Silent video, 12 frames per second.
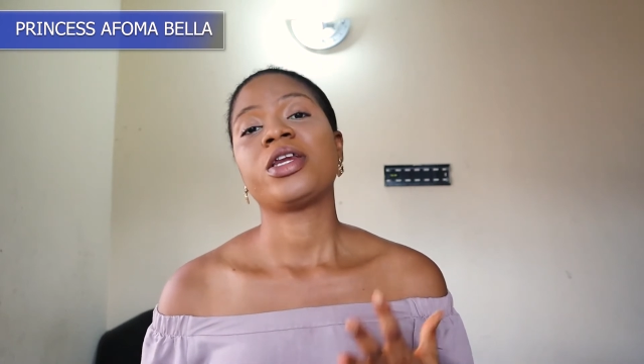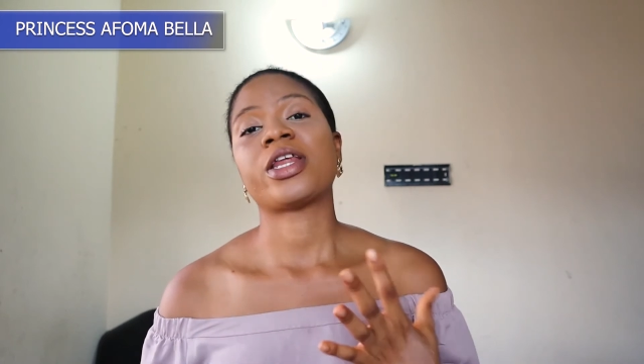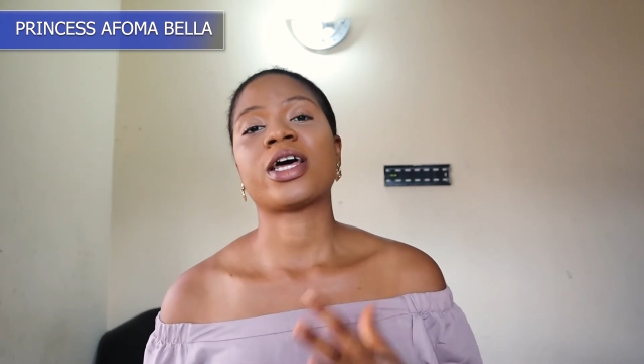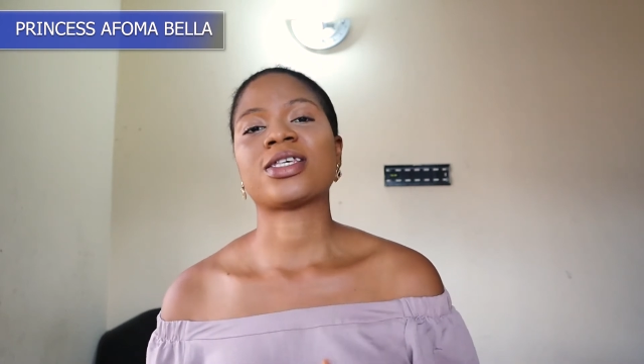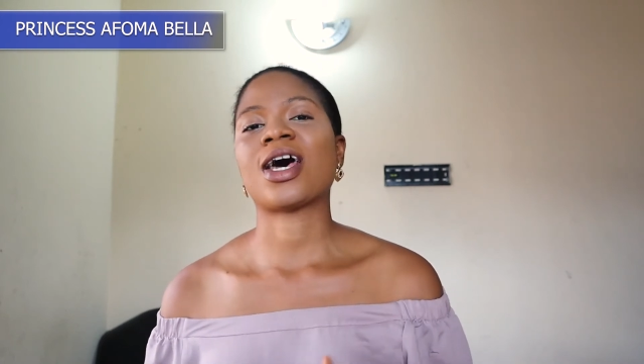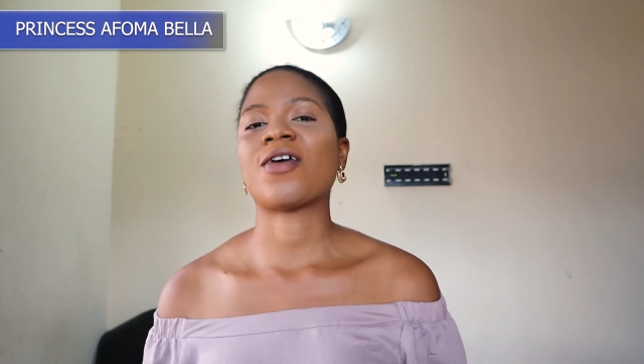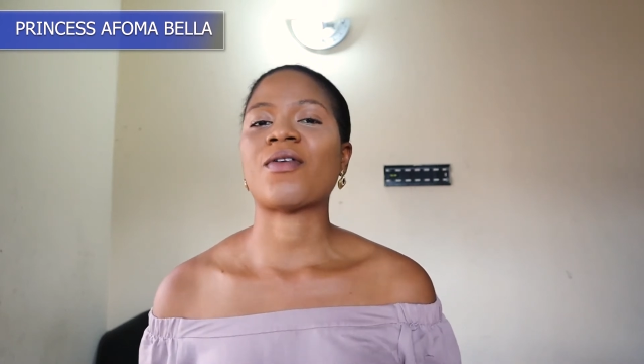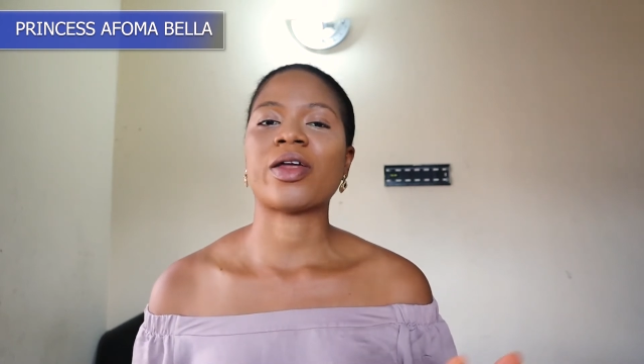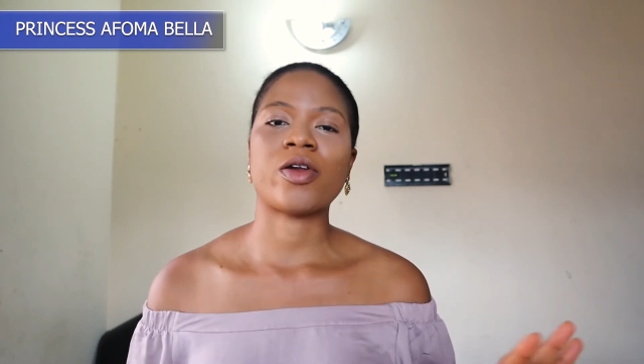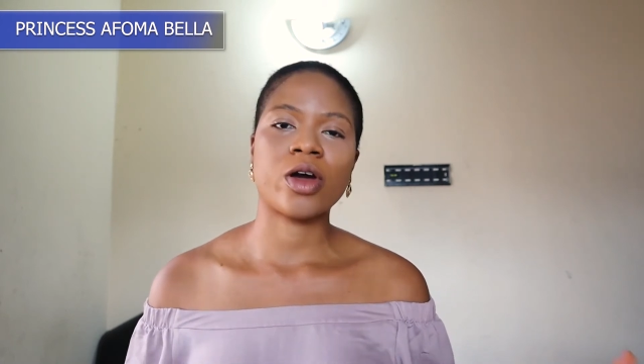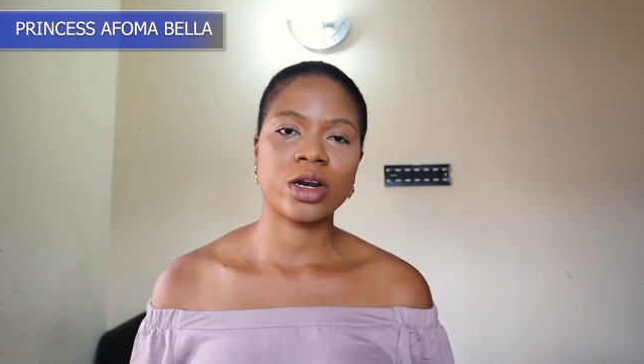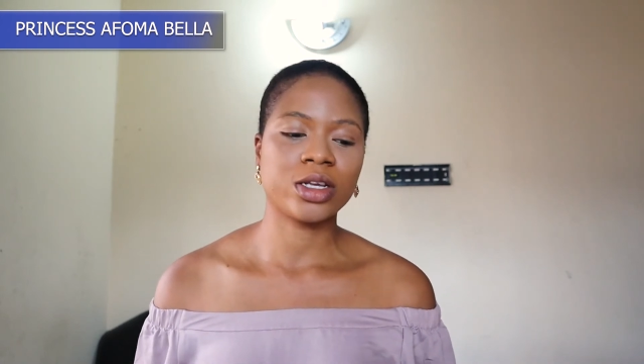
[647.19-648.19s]
that have
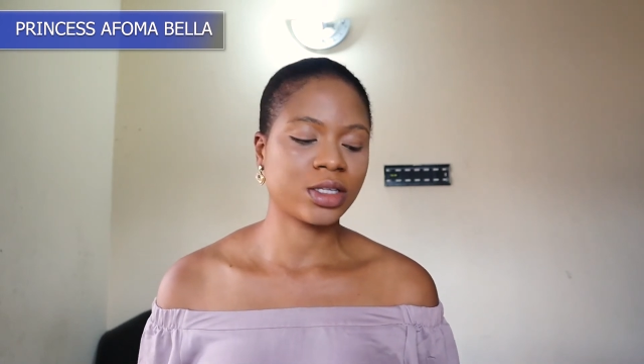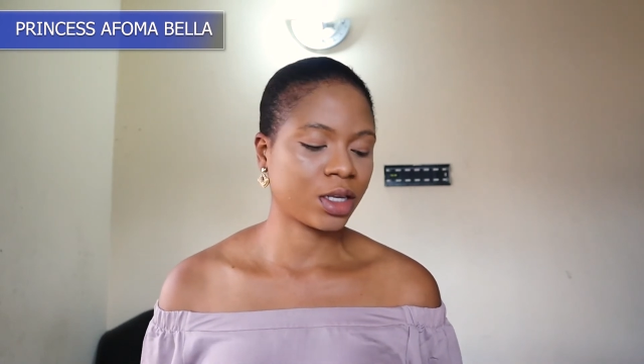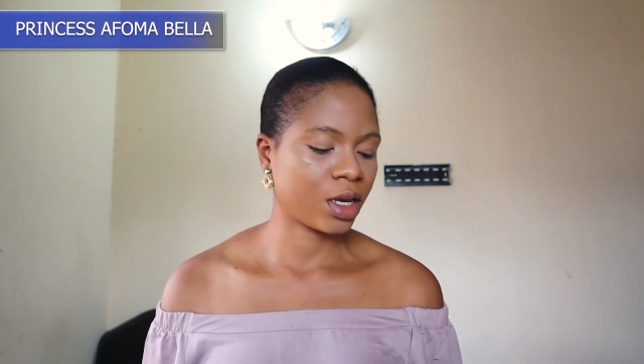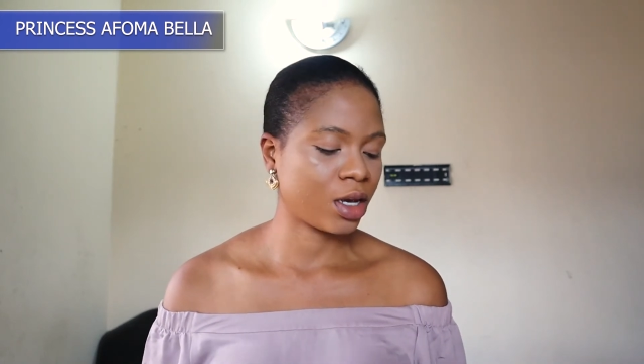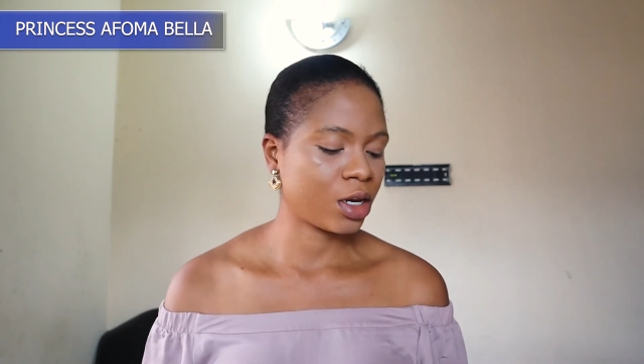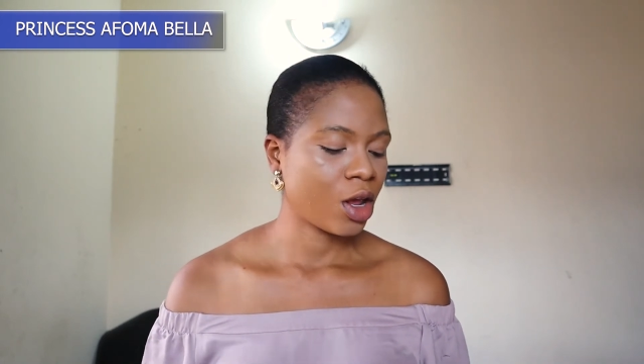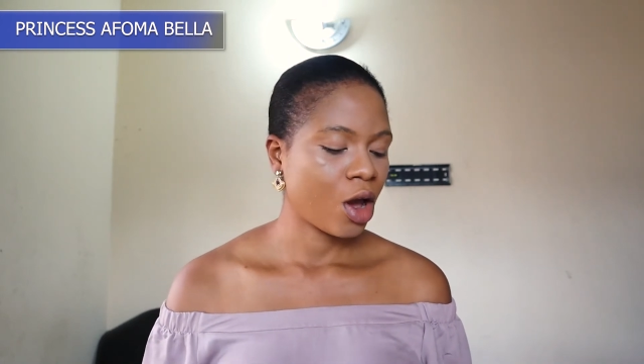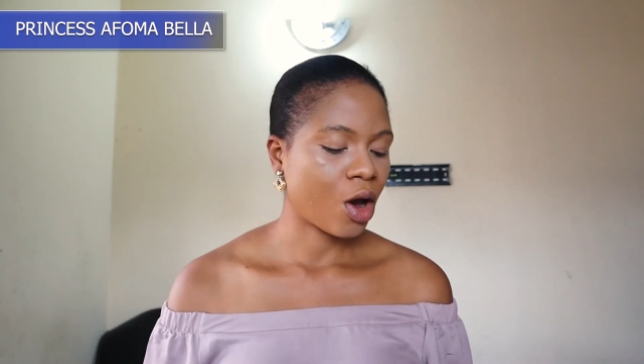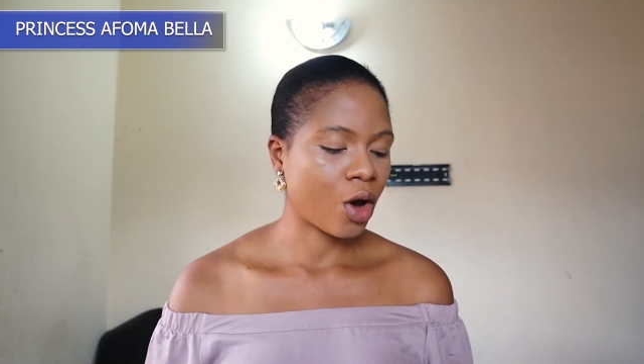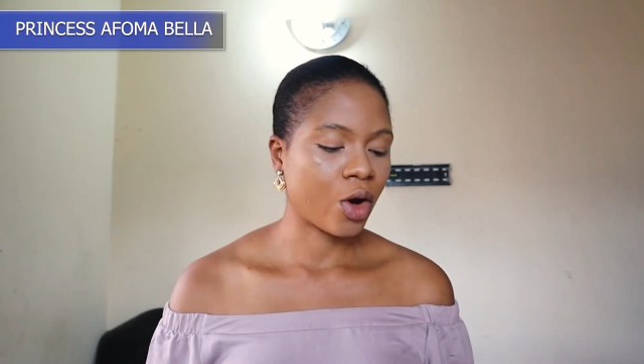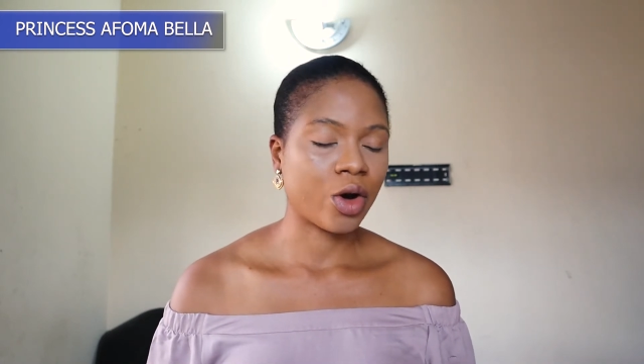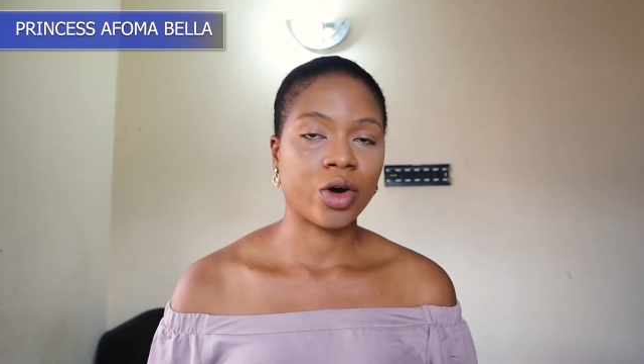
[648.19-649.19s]
an oily skin,
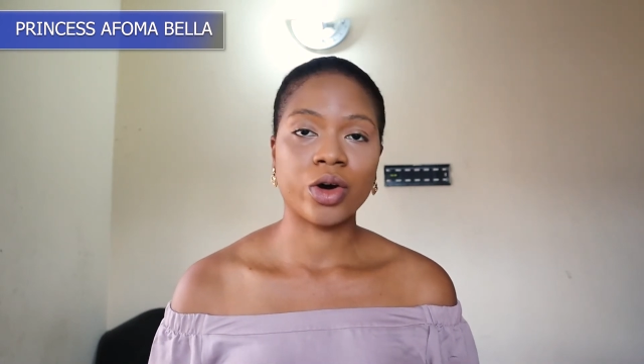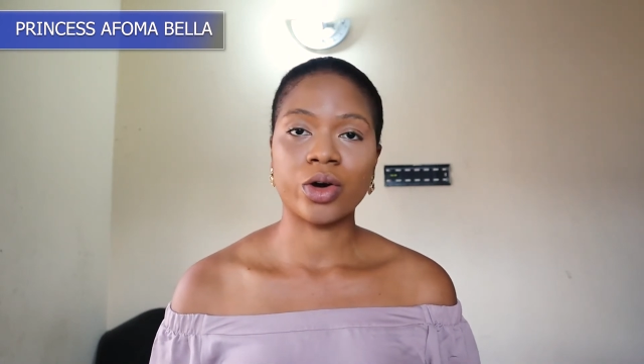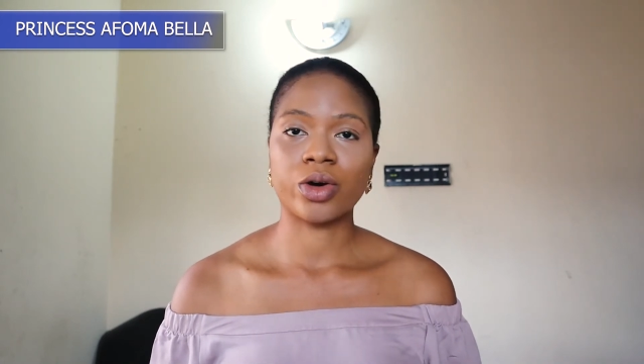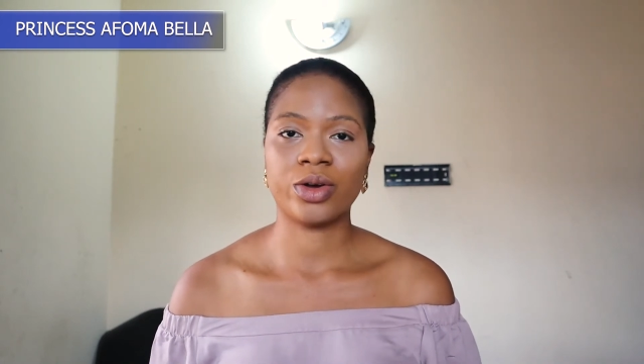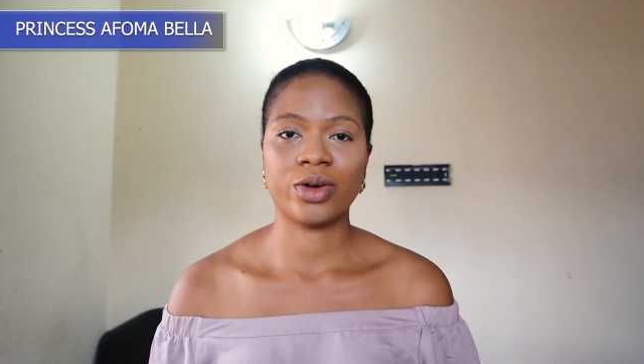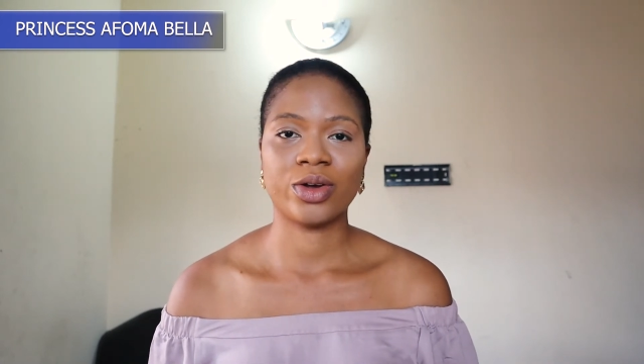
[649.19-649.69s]
or